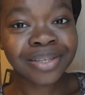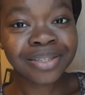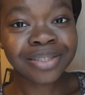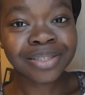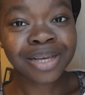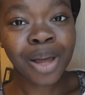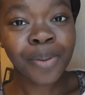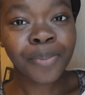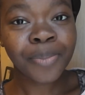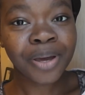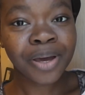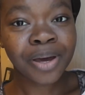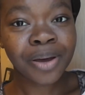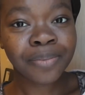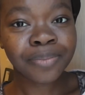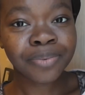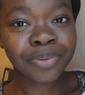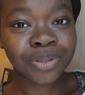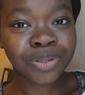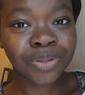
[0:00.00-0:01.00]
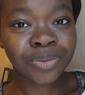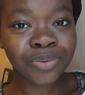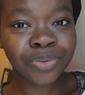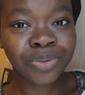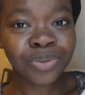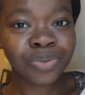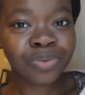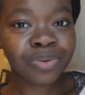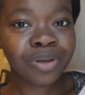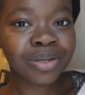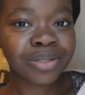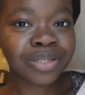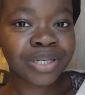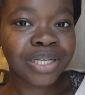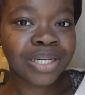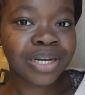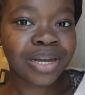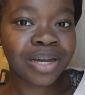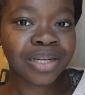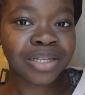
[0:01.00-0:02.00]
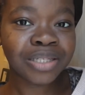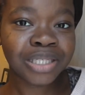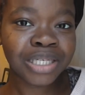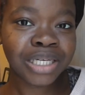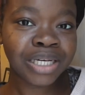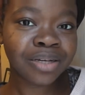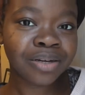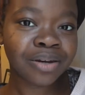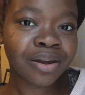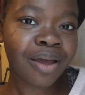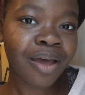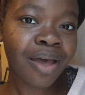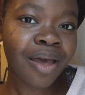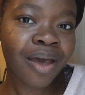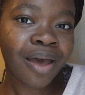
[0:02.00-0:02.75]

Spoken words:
It's coming up to 2019 and